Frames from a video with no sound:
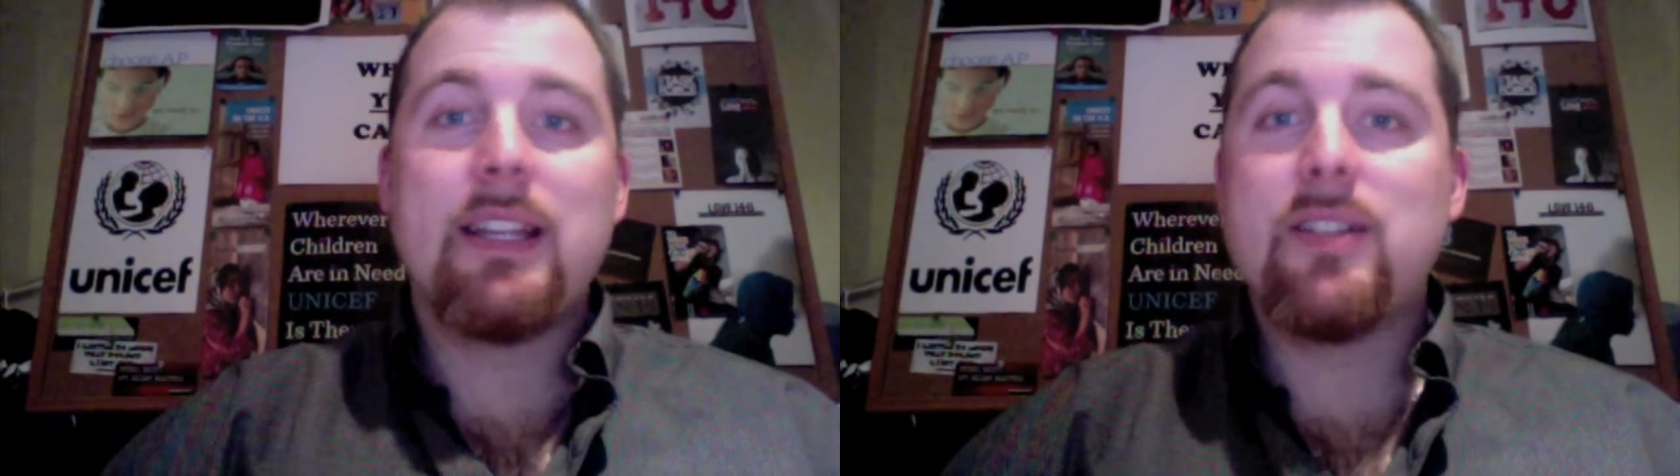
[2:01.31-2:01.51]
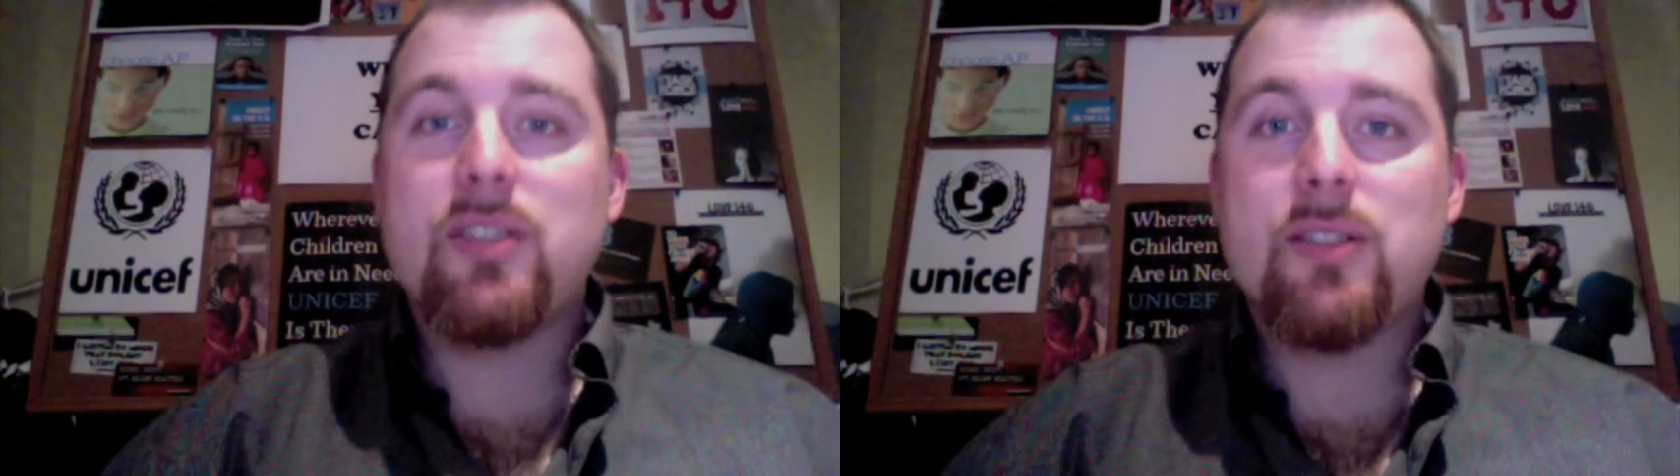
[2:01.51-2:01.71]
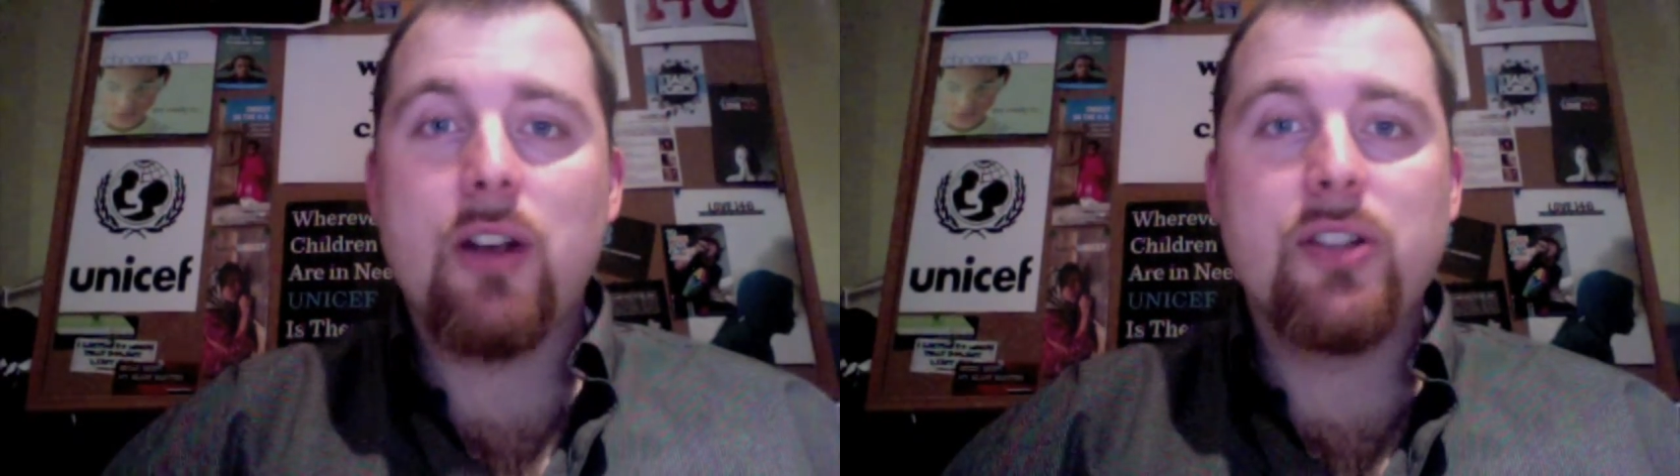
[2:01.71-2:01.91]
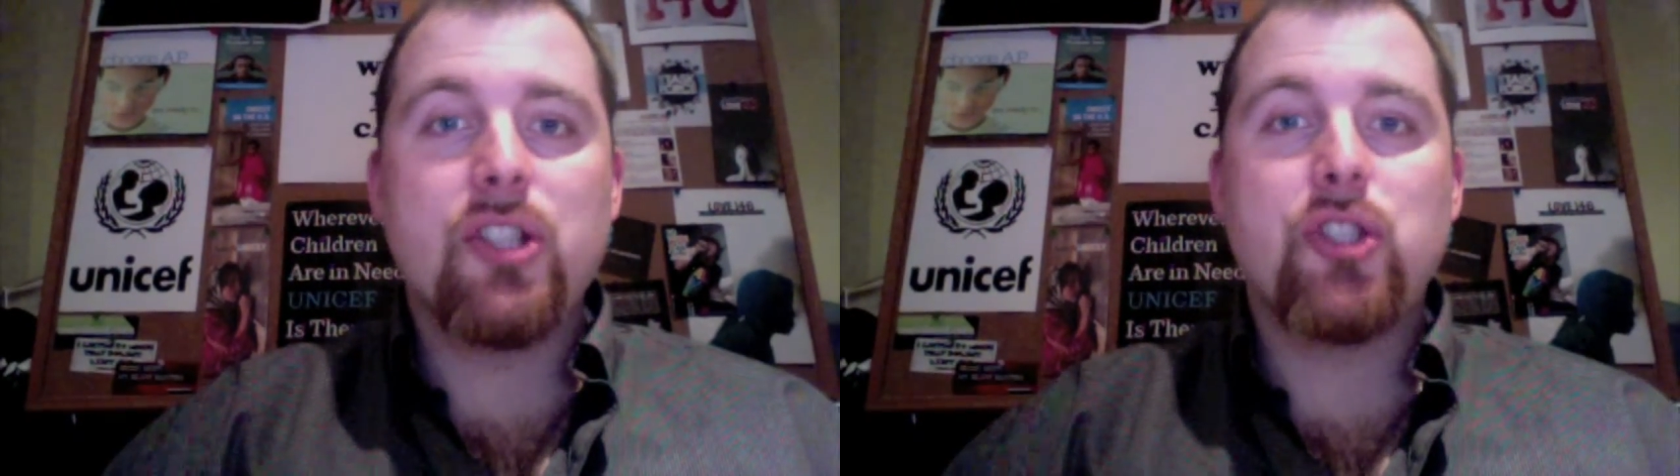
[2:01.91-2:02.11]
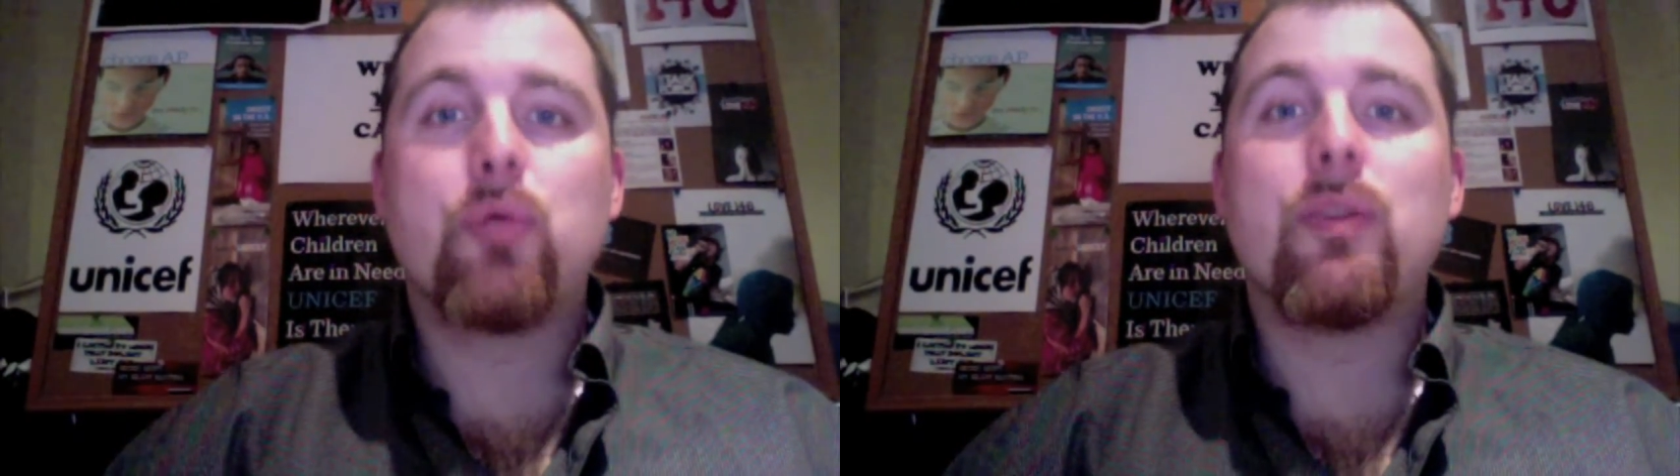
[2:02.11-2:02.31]
and start to
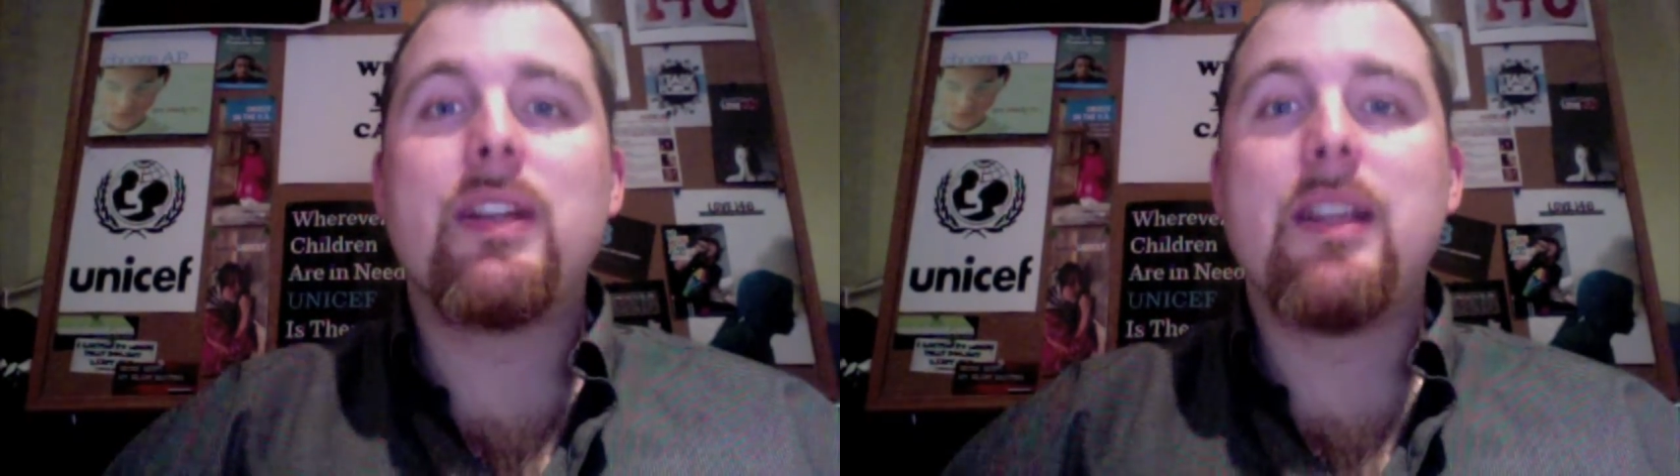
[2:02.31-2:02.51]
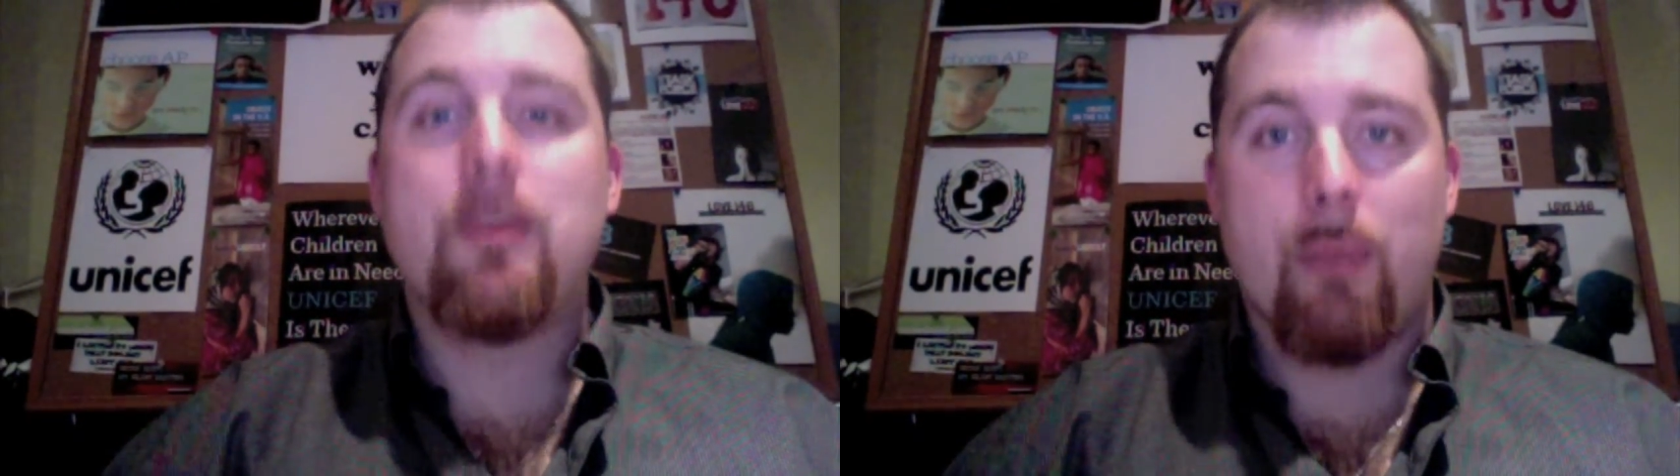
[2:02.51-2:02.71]
dream.